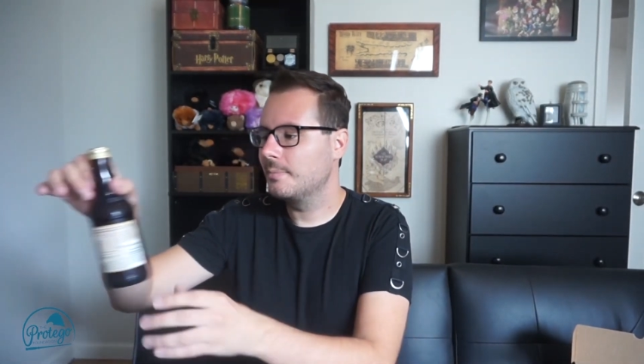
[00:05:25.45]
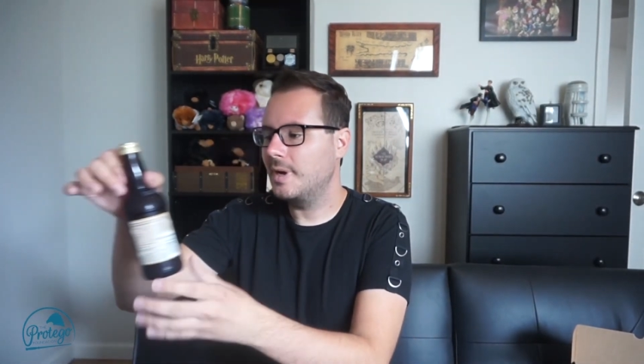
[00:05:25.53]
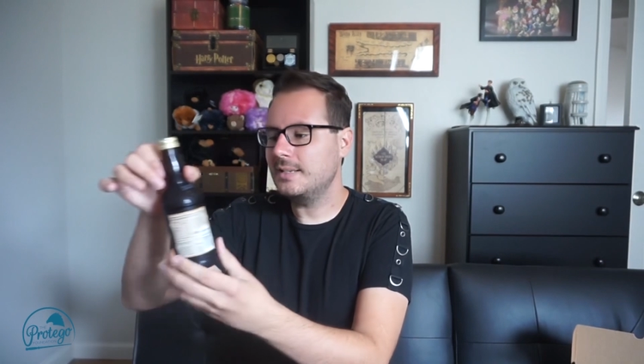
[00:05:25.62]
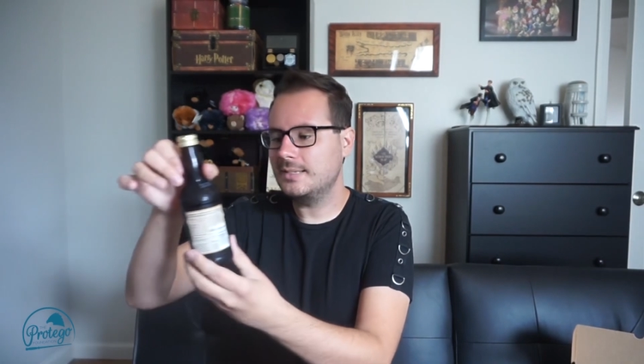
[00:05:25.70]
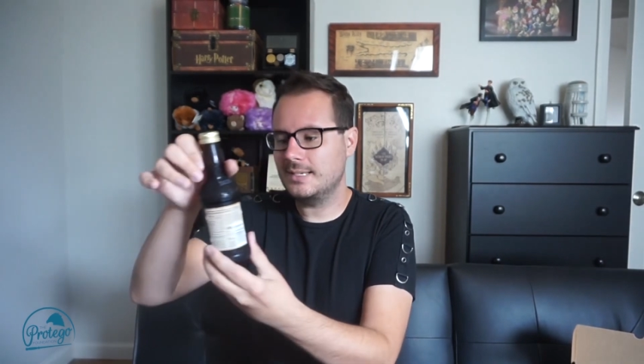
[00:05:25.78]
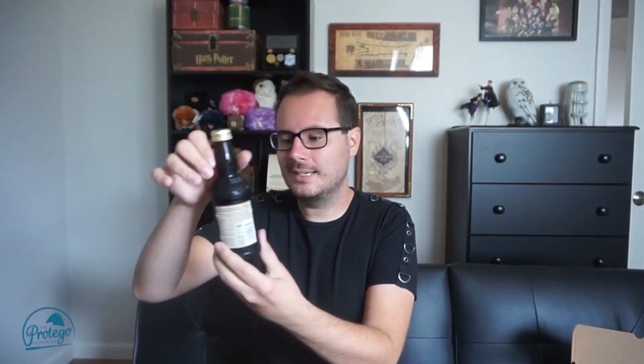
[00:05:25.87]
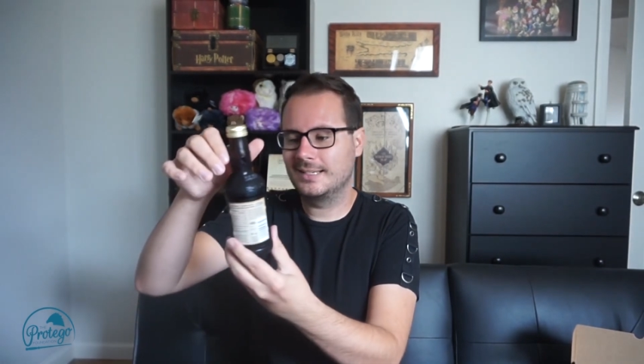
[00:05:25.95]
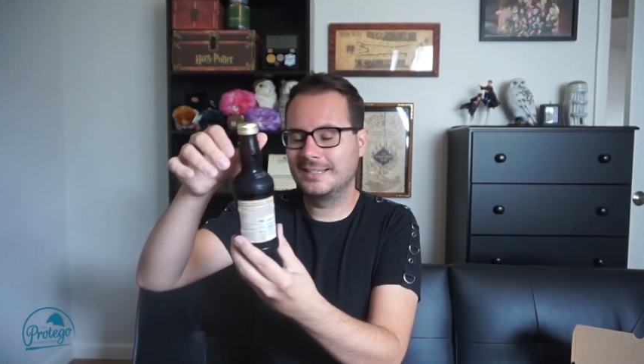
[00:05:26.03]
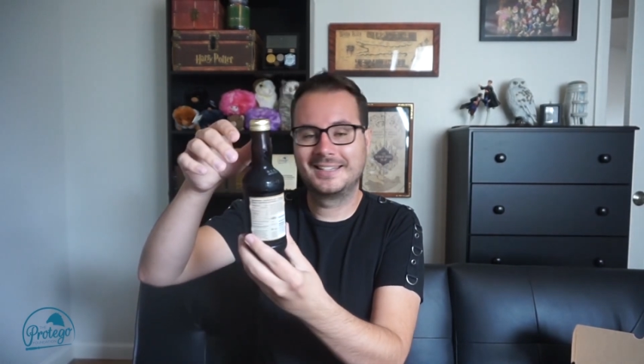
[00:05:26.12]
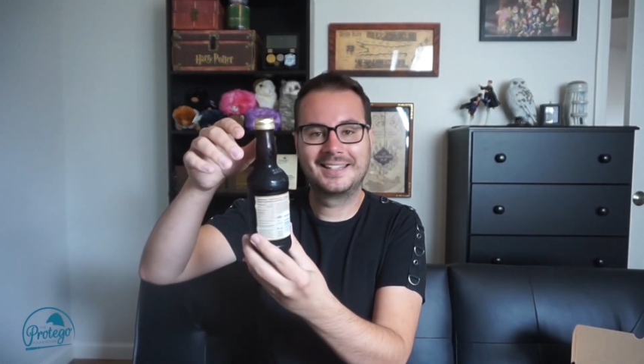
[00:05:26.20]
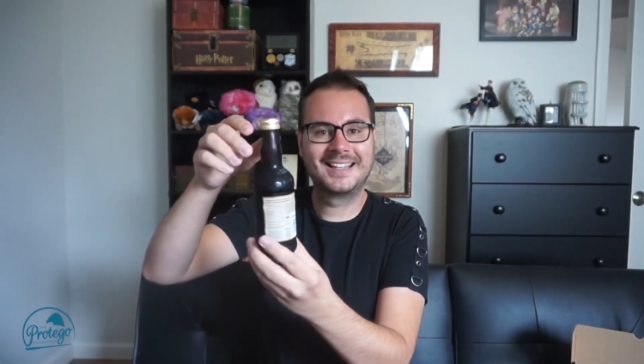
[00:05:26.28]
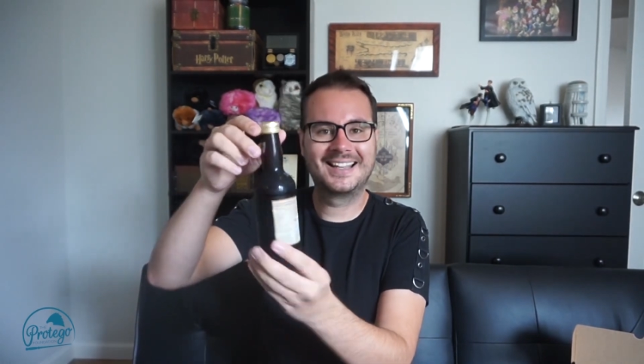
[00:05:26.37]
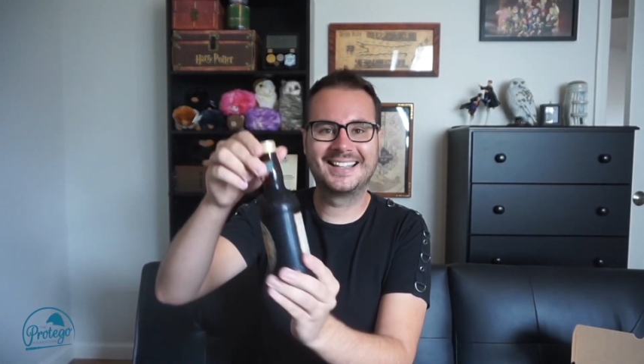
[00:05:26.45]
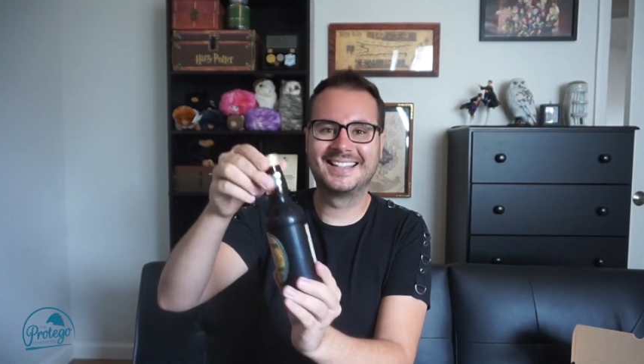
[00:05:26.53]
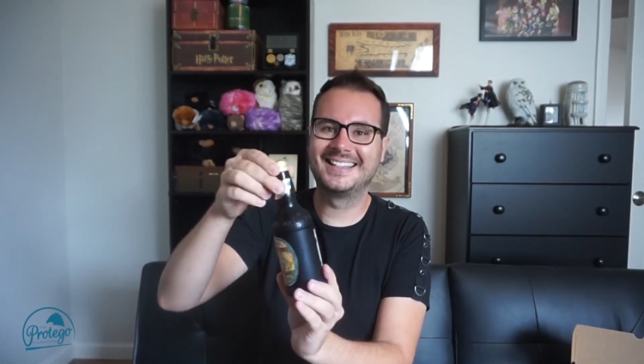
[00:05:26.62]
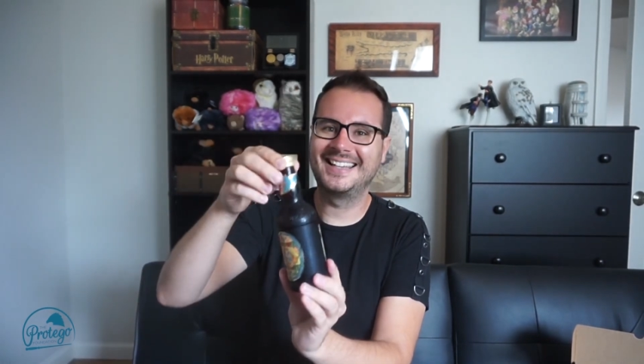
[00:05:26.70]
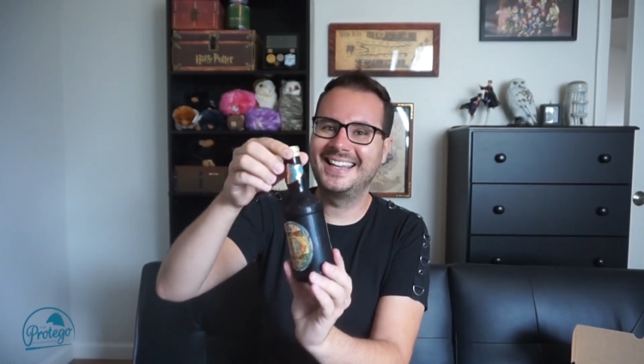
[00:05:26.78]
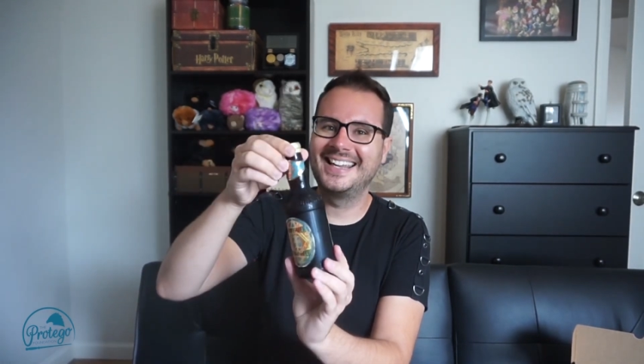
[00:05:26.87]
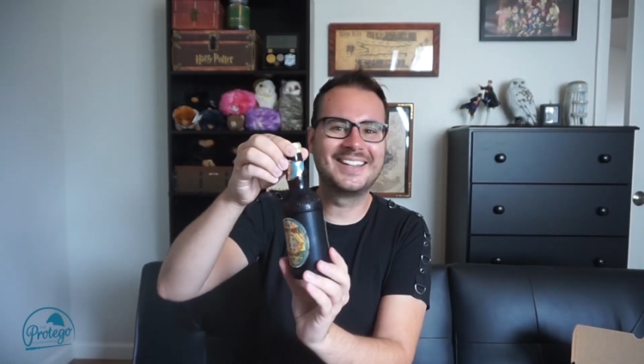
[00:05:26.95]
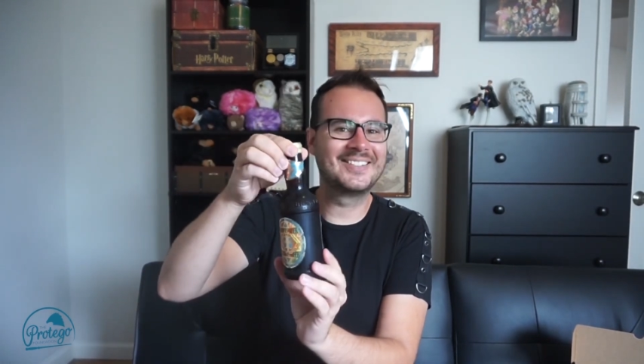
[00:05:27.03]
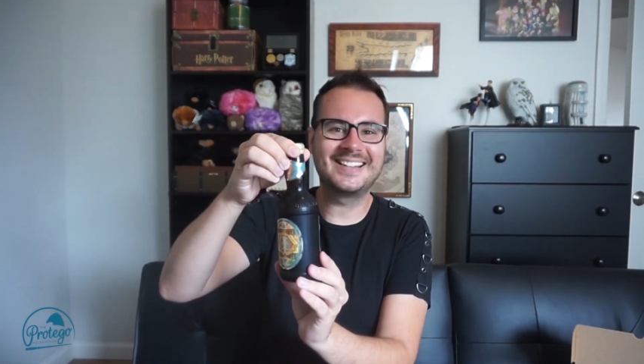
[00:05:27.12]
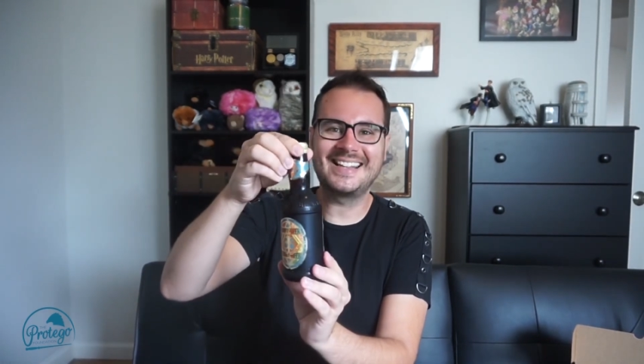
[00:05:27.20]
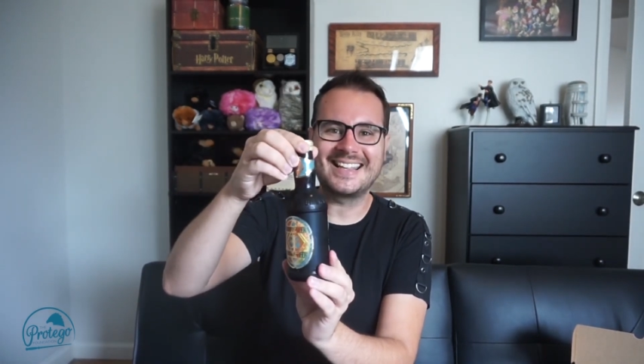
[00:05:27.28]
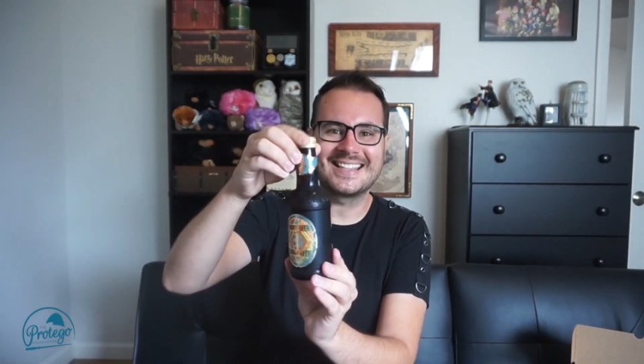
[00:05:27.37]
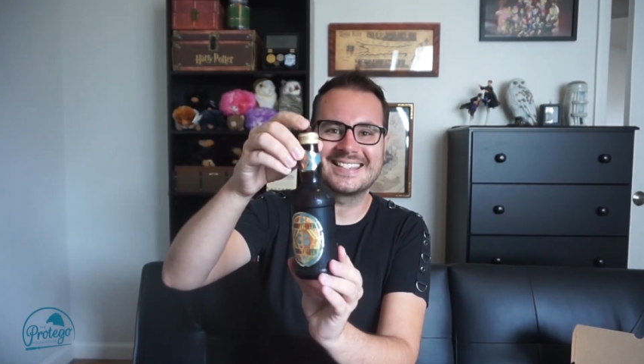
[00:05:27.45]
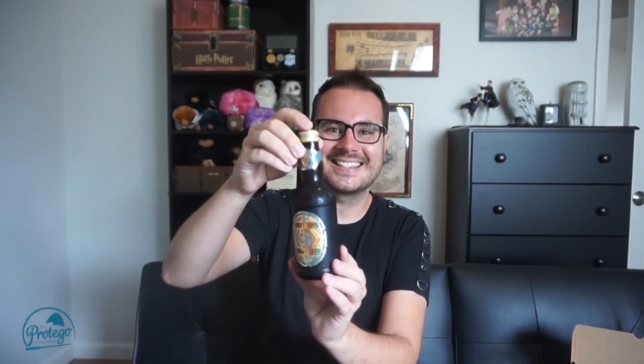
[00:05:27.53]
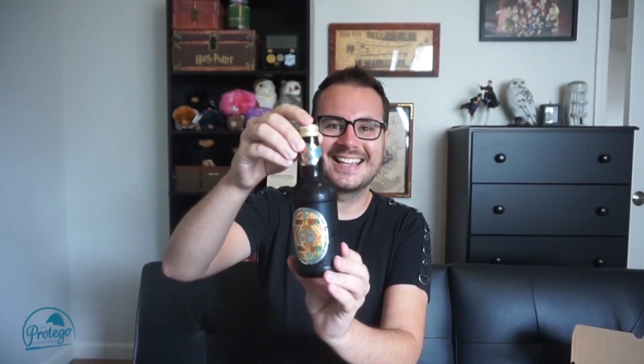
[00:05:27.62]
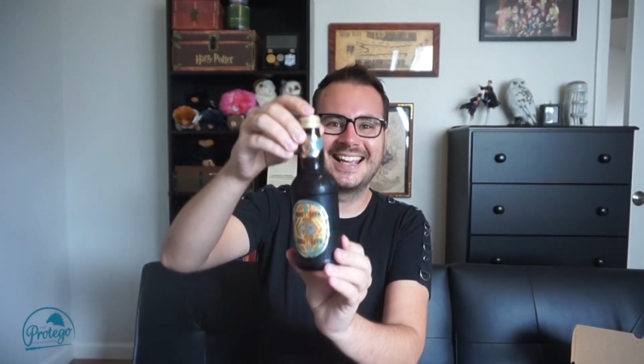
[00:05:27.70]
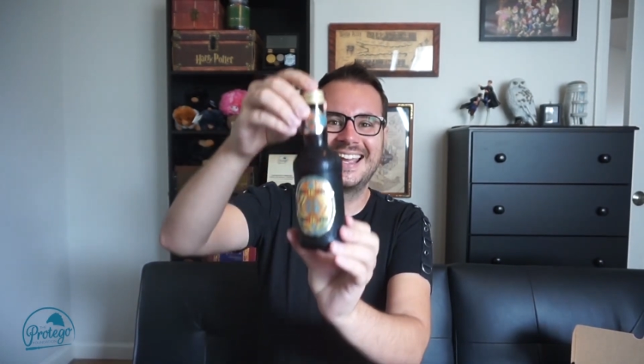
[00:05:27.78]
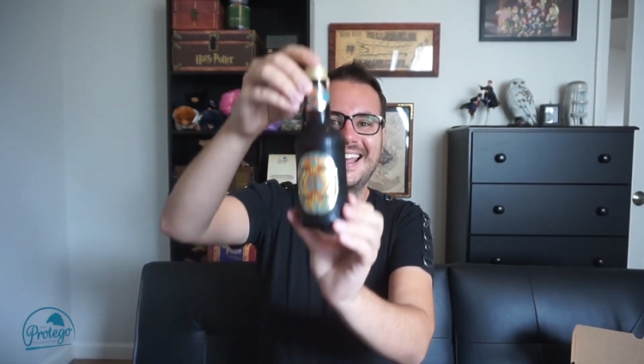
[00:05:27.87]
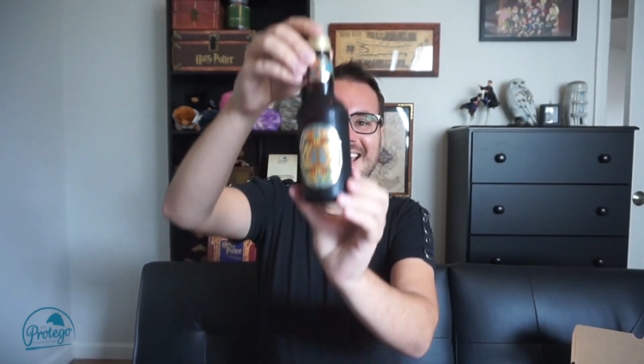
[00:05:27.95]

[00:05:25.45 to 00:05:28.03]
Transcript: But here it is,